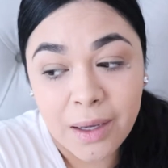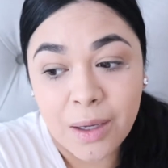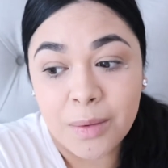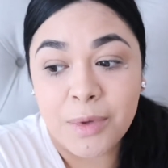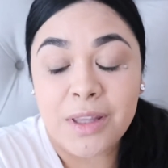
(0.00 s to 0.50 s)

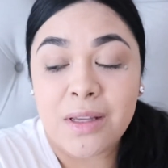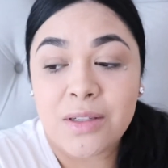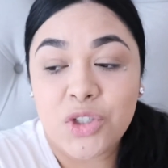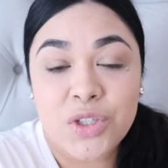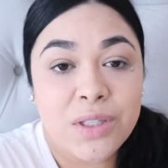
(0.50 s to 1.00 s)
and
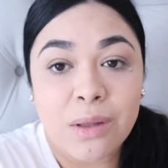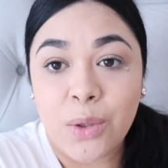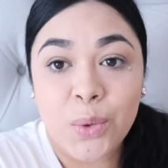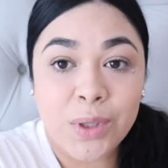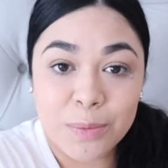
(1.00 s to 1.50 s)
then just the
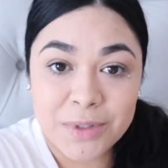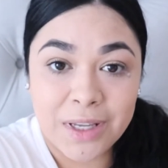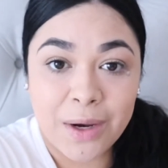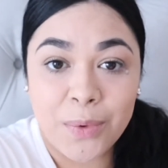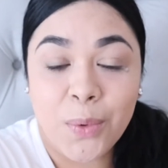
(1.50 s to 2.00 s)
little clips
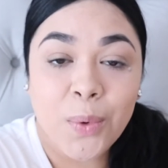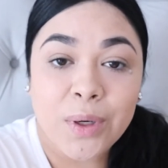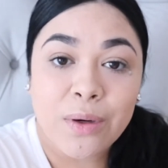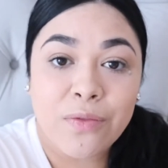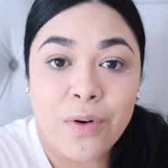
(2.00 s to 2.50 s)
that I
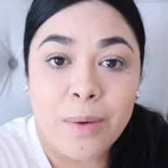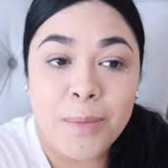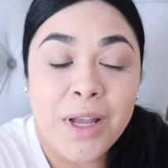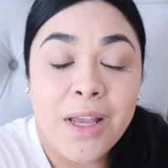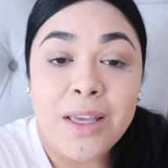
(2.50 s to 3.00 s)
recorded
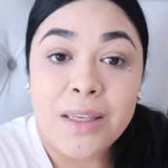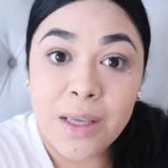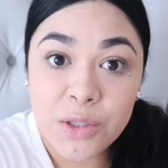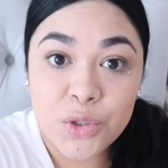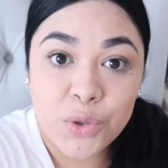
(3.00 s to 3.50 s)
from
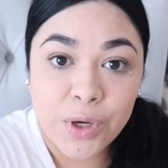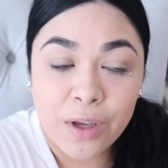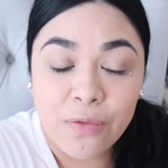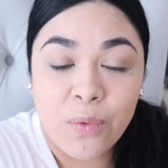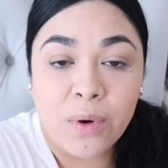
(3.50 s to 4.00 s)

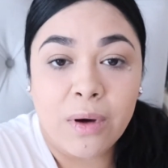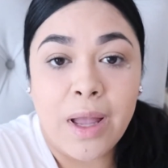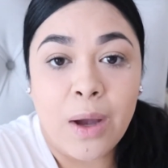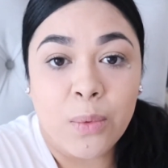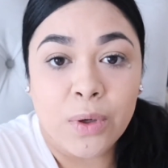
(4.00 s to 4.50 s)
yesterday for
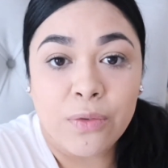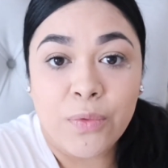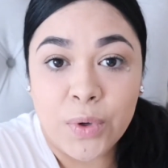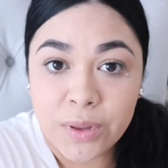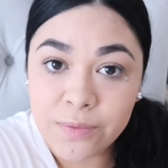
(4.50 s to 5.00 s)
our
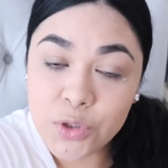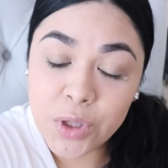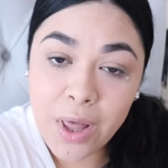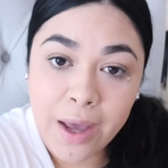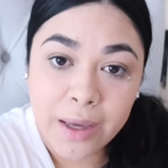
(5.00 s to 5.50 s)
4th of
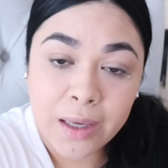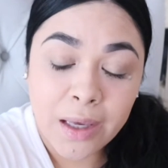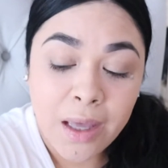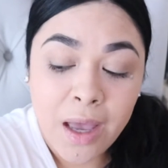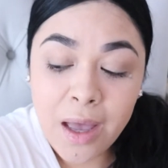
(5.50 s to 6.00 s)

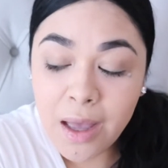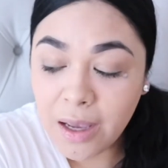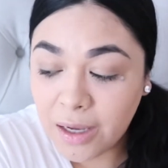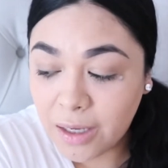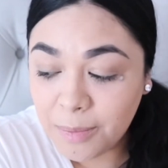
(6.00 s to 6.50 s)
July.
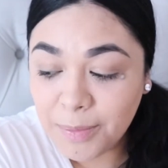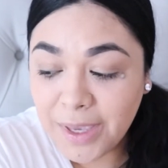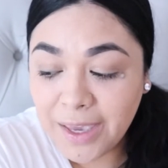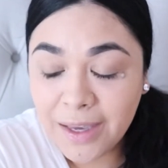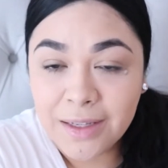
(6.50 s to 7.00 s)

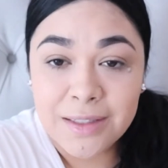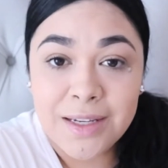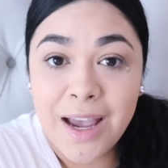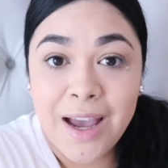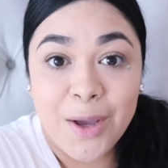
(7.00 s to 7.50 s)

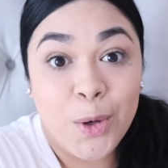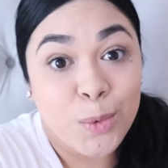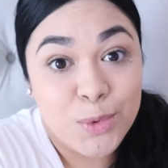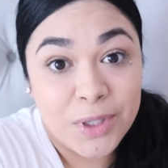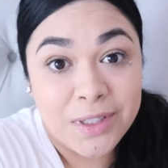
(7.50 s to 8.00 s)
And I
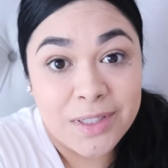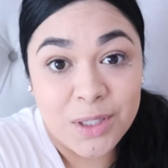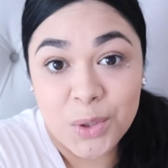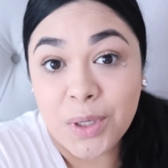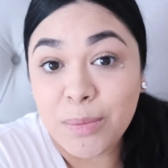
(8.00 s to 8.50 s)
hope to
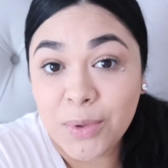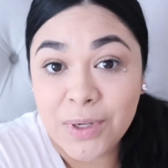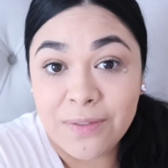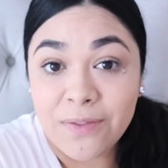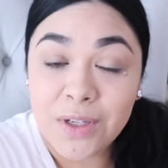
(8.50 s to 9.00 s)
continue
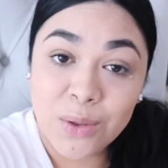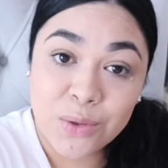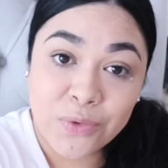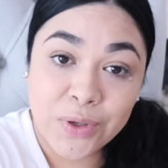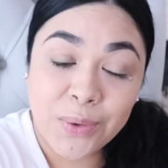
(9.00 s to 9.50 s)
uploading
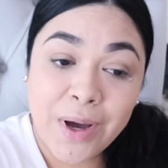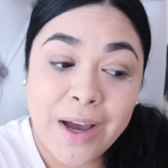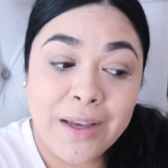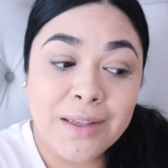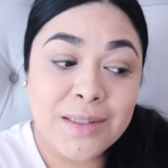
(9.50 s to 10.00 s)
videos for you
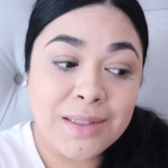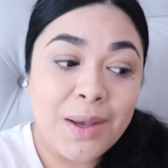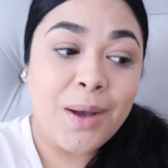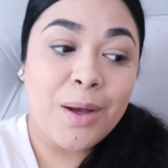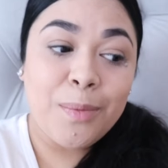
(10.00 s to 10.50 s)
guys.
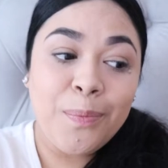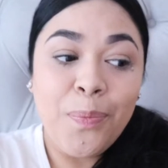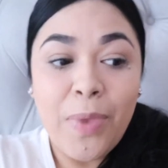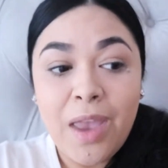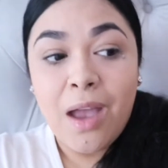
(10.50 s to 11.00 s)

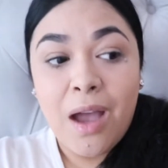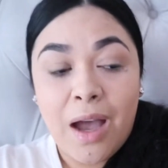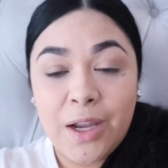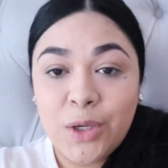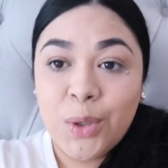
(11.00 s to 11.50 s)

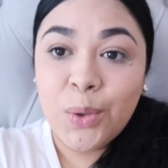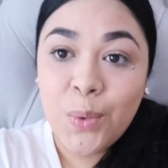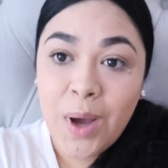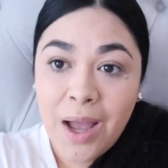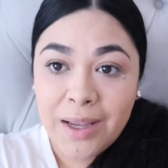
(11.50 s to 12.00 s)
I
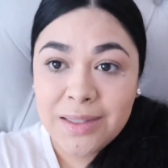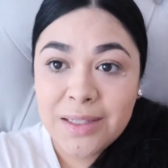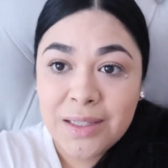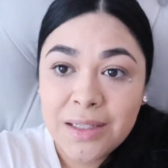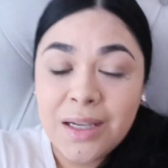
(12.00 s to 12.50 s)
know I
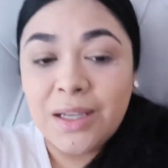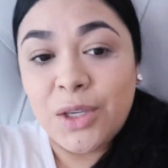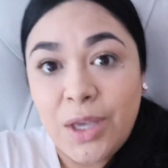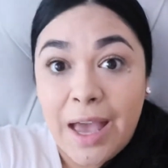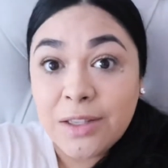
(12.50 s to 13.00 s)
did
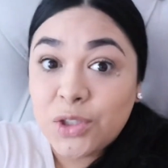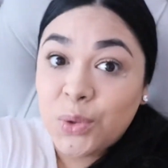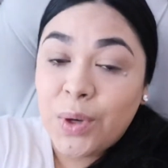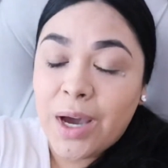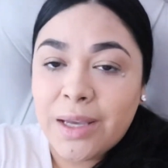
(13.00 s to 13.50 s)
ask
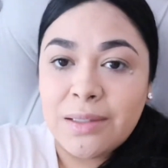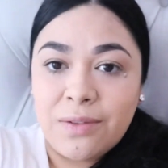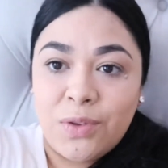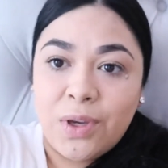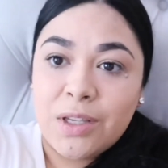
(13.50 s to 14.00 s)
you guys
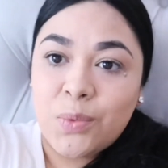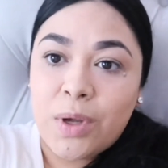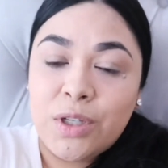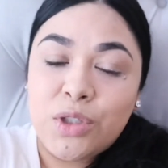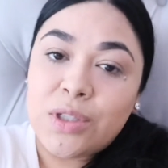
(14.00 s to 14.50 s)
if you guys
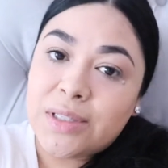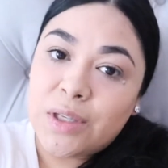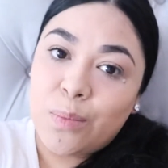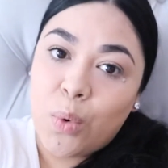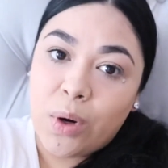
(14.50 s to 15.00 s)
wanted to
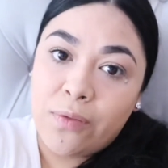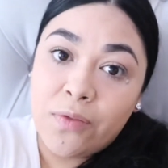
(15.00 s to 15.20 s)
see more